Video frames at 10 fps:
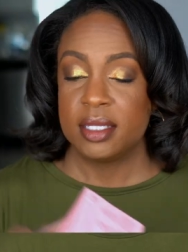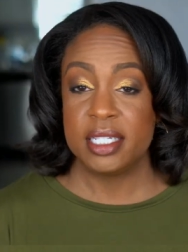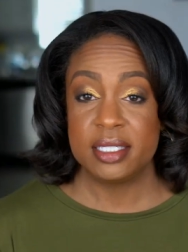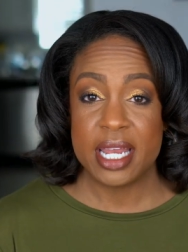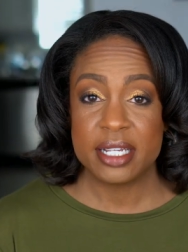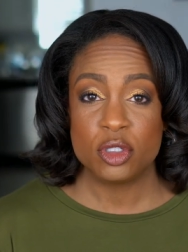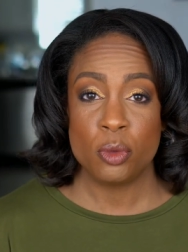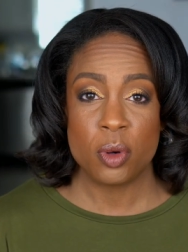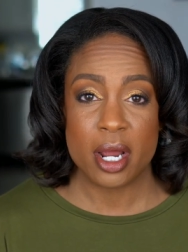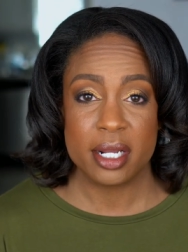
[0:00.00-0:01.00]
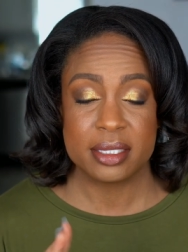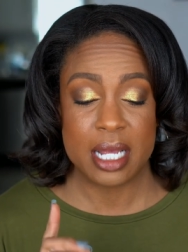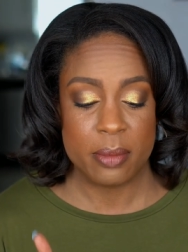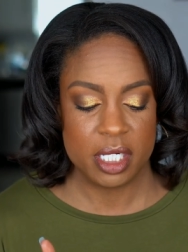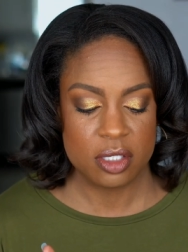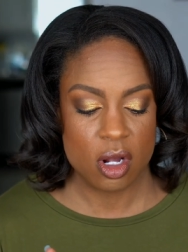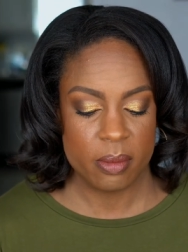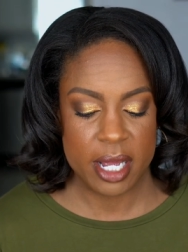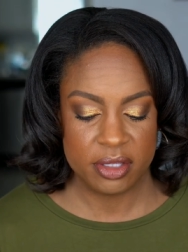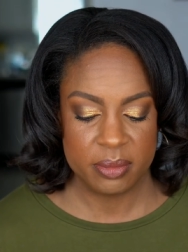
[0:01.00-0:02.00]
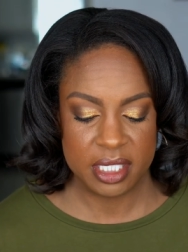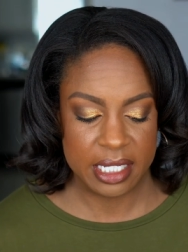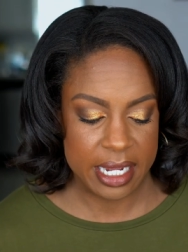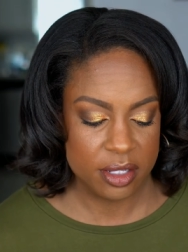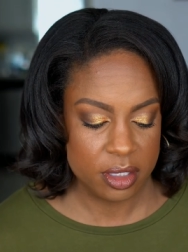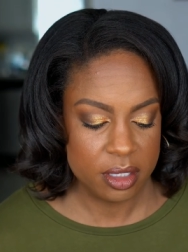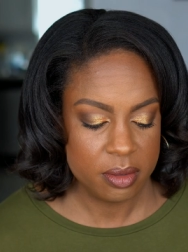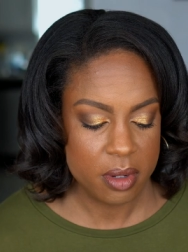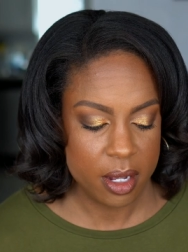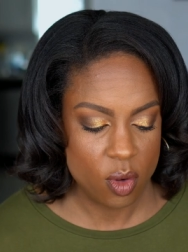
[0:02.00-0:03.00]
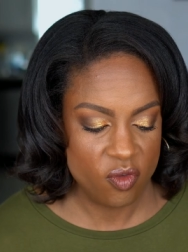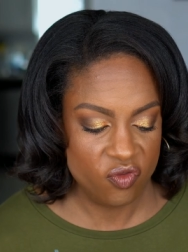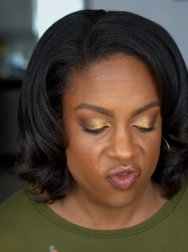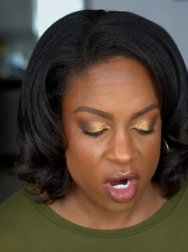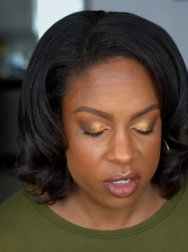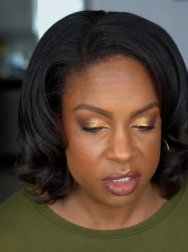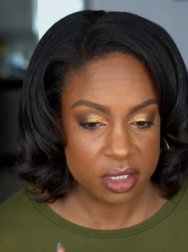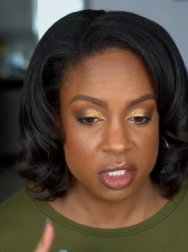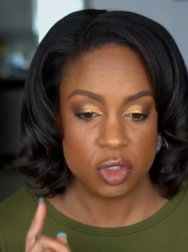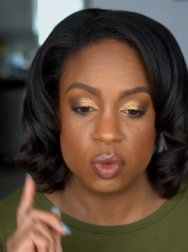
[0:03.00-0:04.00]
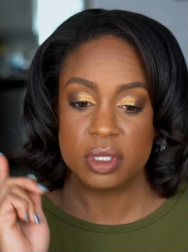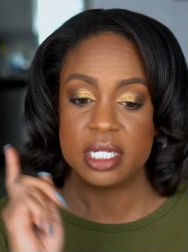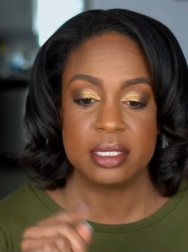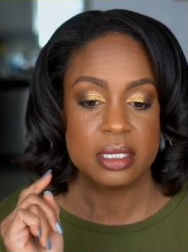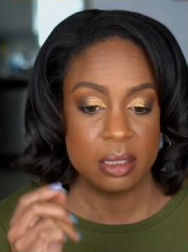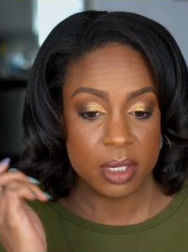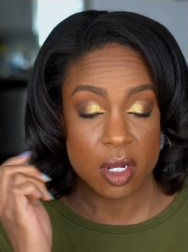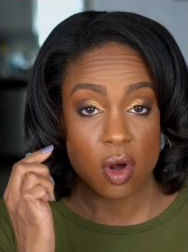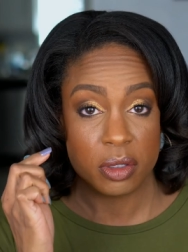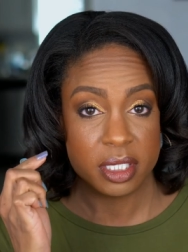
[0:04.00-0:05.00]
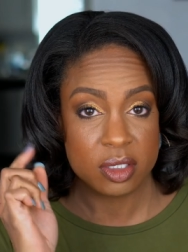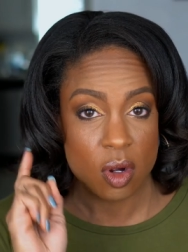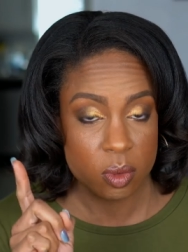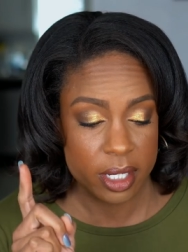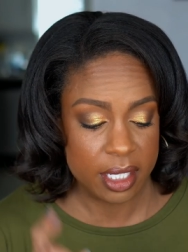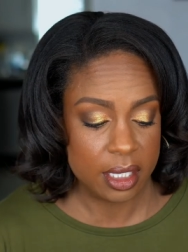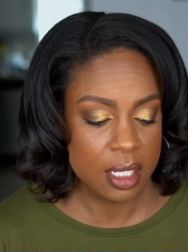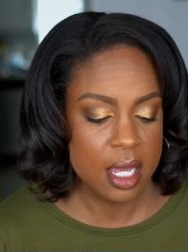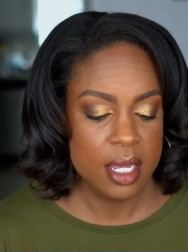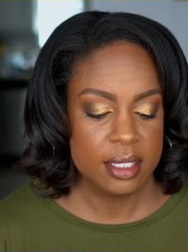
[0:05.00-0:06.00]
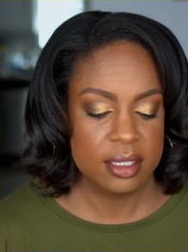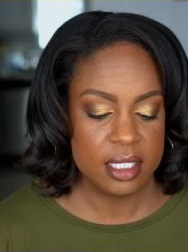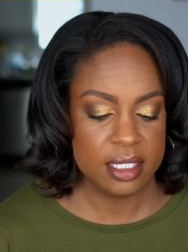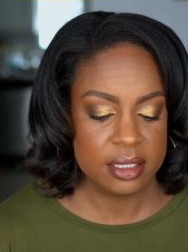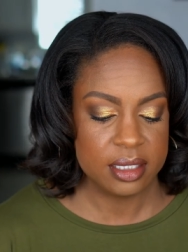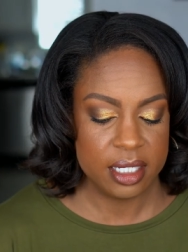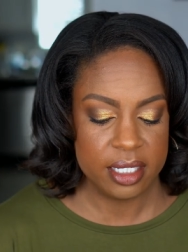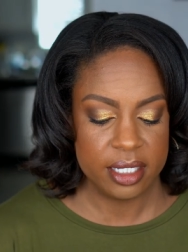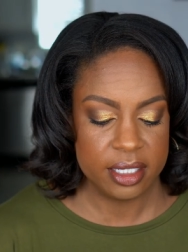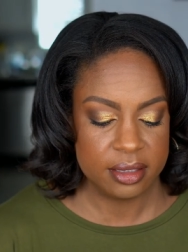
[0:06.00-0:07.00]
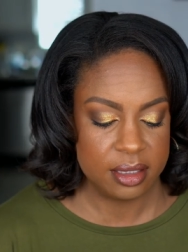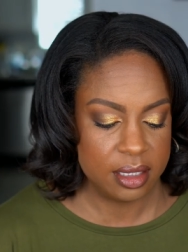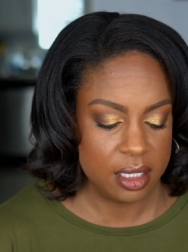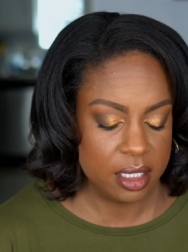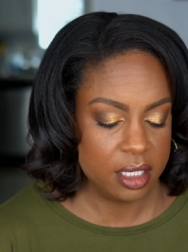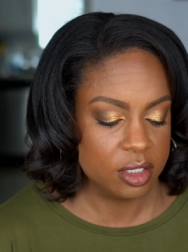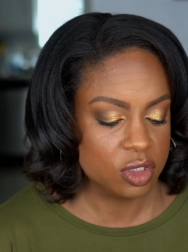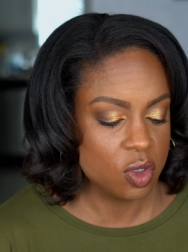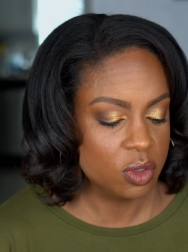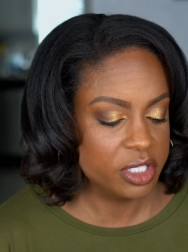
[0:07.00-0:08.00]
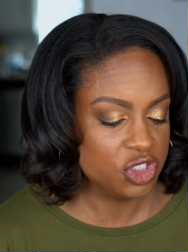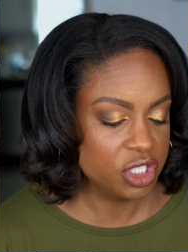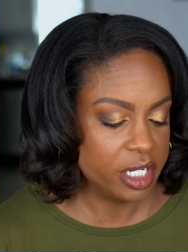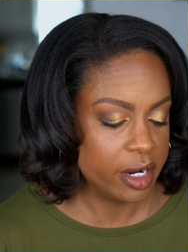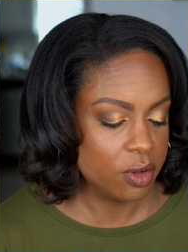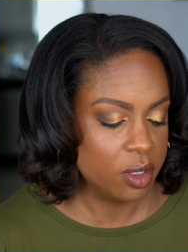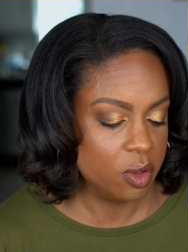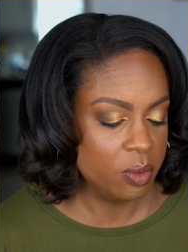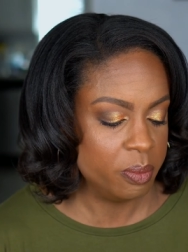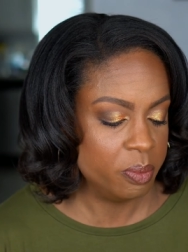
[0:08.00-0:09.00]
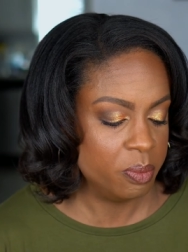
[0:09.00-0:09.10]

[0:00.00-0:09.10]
These next two products, I'm going to talk about them together. First, you did see me haul this already. This is the Sol de Janeiro